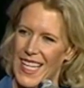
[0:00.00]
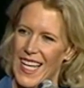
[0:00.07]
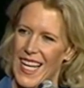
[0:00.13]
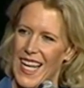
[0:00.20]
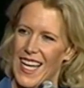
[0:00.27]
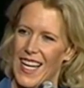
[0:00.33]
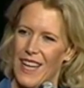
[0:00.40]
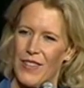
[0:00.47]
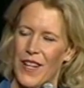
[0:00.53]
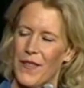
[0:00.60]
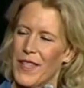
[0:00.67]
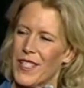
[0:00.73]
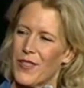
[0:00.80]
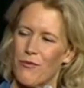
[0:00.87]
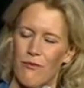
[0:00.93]
And I've got
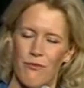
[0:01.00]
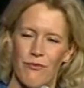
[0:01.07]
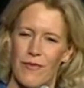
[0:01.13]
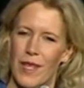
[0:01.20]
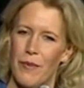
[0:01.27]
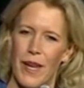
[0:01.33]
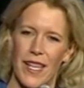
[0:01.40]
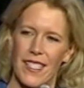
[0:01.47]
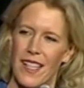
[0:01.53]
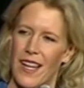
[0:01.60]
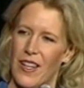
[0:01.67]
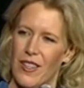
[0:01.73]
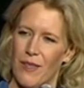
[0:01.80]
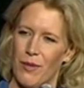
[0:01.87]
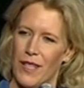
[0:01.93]
the best guy
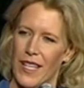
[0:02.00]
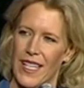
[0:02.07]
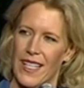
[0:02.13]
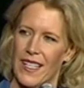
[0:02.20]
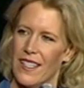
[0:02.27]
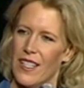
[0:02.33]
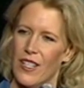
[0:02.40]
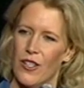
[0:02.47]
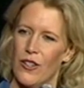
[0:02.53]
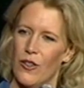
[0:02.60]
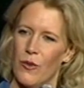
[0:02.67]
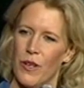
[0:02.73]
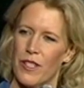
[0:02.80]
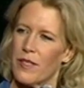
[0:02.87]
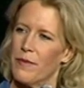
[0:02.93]
on the planet who
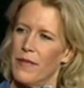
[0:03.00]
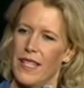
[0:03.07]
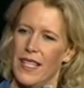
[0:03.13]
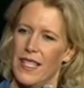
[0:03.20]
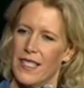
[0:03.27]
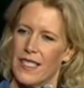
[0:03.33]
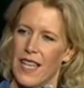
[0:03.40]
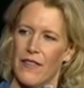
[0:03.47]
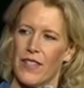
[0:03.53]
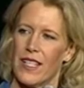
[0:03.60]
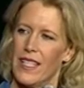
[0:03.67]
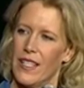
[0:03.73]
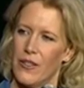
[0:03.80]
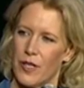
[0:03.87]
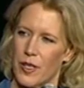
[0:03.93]
wants me to have a
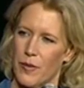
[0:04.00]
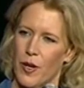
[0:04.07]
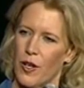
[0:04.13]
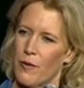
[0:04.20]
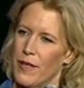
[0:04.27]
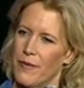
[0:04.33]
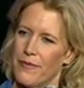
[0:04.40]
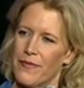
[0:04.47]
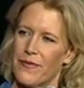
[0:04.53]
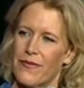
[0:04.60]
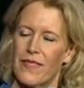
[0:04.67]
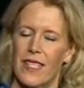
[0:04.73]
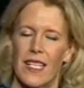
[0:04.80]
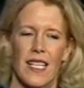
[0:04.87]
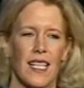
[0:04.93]
key to his apartment.
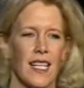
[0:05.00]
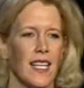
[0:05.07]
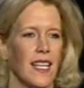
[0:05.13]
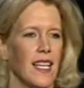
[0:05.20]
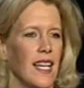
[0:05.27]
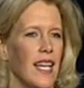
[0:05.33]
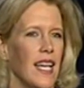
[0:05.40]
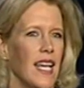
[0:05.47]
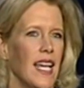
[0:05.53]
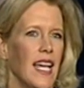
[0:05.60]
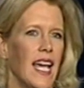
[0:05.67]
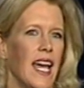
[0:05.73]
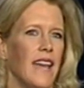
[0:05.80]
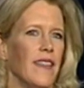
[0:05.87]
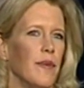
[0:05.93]

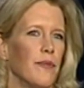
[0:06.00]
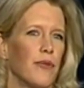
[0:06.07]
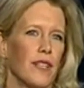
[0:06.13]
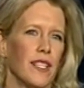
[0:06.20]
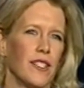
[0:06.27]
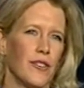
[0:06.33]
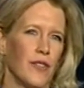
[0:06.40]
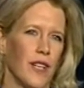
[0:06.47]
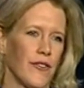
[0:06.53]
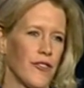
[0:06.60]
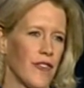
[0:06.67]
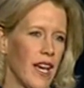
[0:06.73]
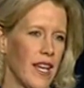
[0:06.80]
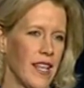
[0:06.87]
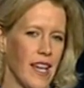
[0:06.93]
And then pretty soon after
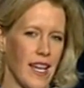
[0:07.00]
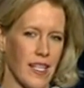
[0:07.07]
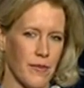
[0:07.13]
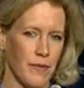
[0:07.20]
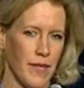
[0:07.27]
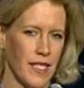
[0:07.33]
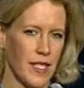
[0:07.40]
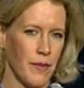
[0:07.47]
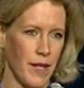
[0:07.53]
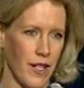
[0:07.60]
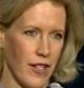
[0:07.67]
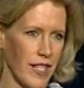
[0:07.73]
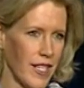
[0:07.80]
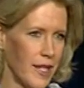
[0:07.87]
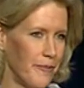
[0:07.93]
that, he asked me to
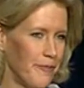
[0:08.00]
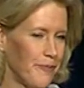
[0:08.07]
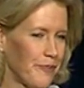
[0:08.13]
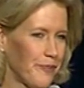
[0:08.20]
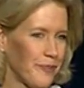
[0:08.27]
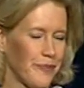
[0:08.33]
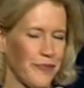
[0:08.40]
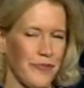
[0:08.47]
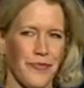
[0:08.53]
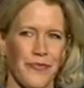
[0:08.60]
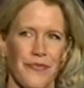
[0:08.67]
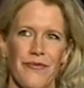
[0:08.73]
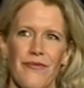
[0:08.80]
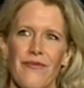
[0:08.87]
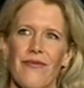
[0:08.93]
marry him.
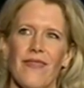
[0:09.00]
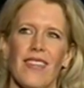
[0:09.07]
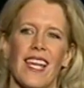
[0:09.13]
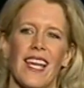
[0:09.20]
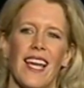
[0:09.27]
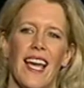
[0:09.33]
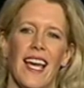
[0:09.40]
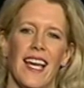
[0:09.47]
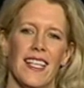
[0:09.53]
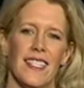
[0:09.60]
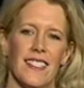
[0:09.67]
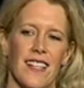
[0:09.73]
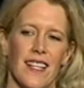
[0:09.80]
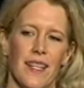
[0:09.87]
And